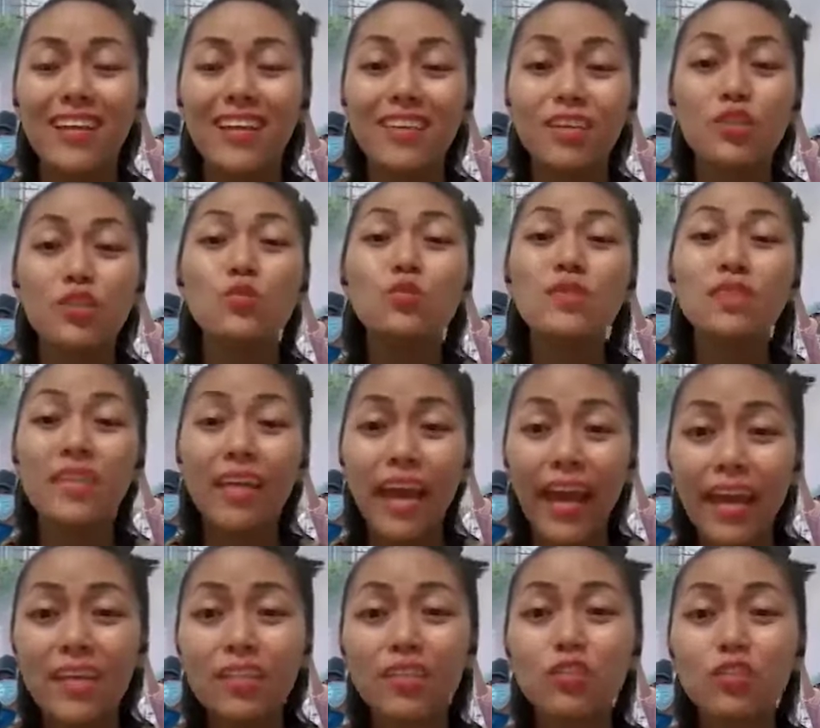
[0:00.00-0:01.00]
They're using
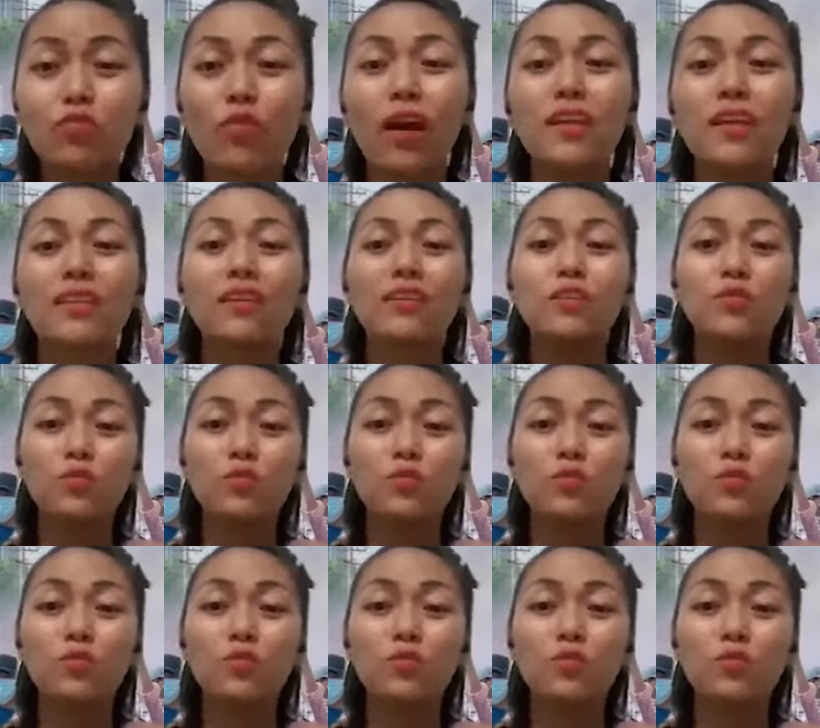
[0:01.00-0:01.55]
airstrike. They're